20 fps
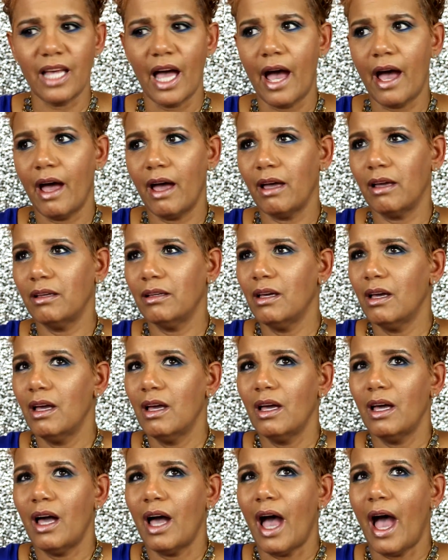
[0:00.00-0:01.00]
I
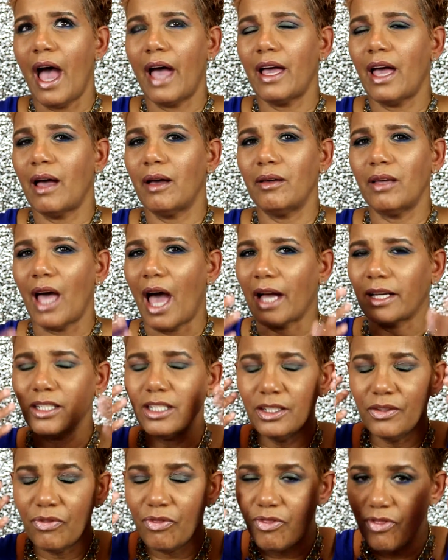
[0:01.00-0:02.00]

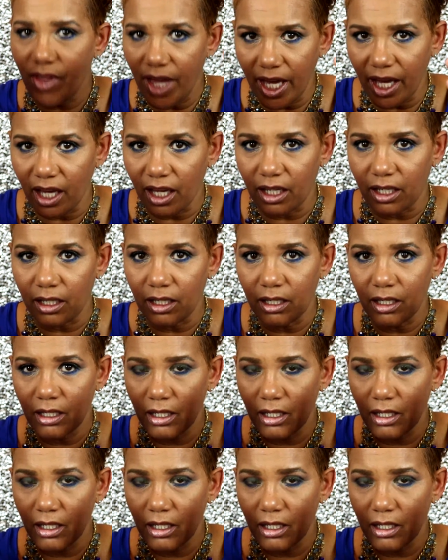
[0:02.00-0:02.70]
couldn't think,